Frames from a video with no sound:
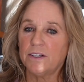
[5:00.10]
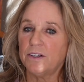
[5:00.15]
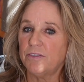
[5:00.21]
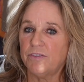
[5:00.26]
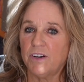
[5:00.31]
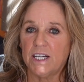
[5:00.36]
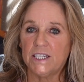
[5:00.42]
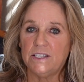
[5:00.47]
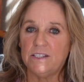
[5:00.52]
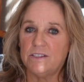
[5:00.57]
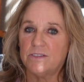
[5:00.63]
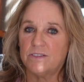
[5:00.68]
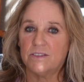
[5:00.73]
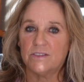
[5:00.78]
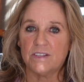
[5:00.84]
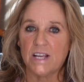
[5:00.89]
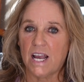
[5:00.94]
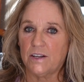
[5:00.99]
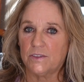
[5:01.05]
going to find these
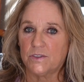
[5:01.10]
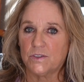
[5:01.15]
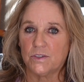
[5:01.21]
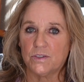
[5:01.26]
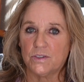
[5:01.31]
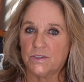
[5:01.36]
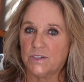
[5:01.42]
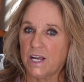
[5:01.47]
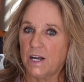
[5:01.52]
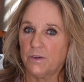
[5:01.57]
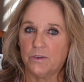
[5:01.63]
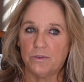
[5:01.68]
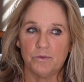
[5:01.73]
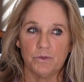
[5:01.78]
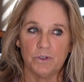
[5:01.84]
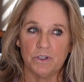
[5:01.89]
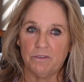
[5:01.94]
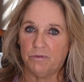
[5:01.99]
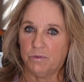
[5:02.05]
disasters south of
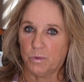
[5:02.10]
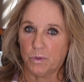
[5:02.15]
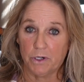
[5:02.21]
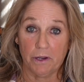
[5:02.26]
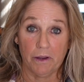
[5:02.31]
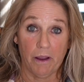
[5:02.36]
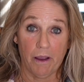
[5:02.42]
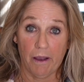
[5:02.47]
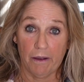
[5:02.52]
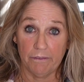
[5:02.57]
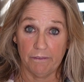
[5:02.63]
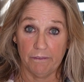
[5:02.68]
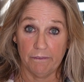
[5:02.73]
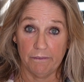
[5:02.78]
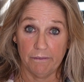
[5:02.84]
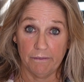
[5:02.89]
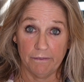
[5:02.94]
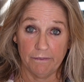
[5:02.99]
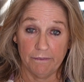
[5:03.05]
44 yet.
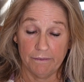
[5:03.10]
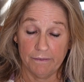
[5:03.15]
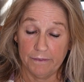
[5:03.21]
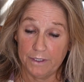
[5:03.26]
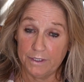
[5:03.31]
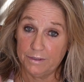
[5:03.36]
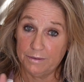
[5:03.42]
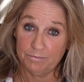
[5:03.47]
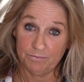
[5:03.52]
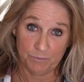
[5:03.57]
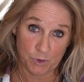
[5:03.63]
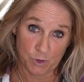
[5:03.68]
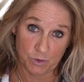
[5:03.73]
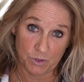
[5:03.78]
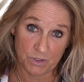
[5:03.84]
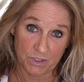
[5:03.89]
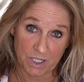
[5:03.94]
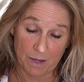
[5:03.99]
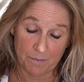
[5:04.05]
I'm sure
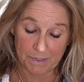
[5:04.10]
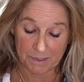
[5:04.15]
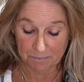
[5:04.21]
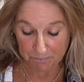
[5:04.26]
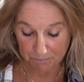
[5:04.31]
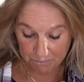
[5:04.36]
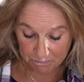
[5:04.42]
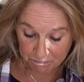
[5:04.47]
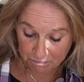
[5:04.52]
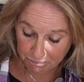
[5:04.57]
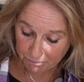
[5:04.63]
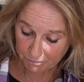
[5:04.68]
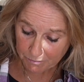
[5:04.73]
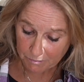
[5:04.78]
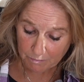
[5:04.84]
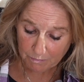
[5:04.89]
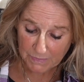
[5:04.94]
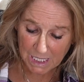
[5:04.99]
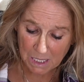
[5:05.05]
it's coming.
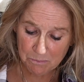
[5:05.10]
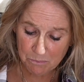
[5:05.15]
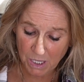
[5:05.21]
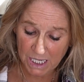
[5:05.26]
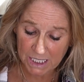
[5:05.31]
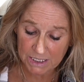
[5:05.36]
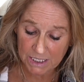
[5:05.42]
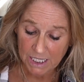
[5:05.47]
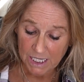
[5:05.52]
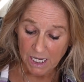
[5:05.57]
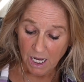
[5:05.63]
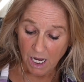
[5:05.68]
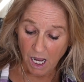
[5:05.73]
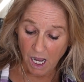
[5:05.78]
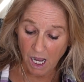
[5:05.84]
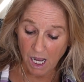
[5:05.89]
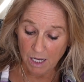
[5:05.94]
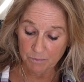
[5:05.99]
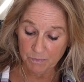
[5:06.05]
But
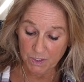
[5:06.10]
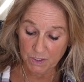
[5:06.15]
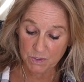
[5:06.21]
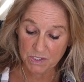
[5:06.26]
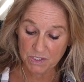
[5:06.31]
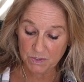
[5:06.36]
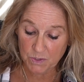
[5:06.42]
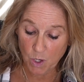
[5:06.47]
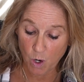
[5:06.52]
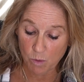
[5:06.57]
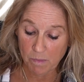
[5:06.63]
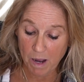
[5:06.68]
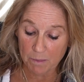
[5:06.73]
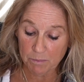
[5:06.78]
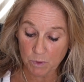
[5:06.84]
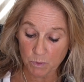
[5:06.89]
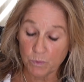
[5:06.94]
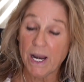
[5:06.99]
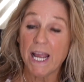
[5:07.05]
there's this home
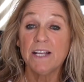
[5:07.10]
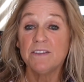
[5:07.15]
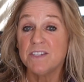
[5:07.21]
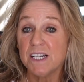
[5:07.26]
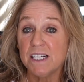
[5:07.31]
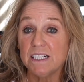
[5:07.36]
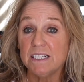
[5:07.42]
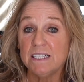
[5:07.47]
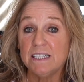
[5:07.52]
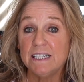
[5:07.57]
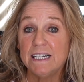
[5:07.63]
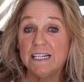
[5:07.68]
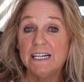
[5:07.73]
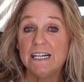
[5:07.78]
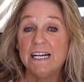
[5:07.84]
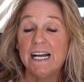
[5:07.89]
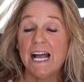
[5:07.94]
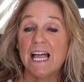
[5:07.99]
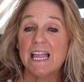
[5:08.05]
on Miranda
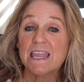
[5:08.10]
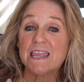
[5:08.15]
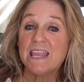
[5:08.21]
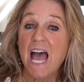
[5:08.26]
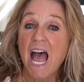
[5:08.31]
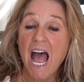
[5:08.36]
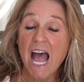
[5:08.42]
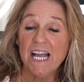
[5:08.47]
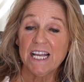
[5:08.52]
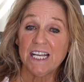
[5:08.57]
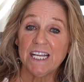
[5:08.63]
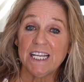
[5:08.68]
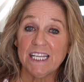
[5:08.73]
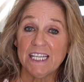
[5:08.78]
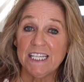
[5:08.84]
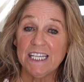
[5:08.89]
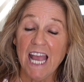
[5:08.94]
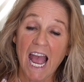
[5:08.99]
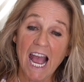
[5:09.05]
that
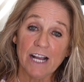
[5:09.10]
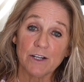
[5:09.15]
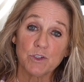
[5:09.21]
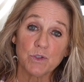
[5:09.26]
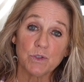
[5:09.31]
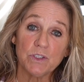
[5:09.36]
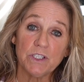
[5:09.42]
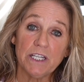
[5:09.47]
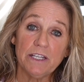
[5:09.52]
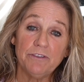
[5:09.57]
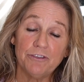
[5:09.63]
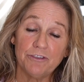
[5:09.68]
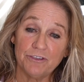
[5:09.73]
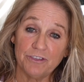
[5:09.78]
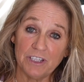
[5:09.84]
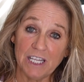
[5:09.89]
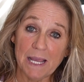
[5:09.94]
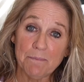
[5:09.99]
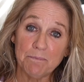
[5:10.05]
he actually
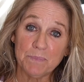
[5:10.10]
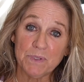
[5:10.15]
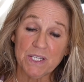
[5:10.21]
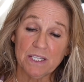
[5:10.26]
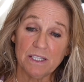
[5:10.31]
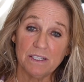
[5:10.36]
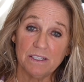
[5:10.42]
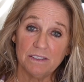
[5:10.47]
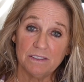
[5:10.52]
flipped,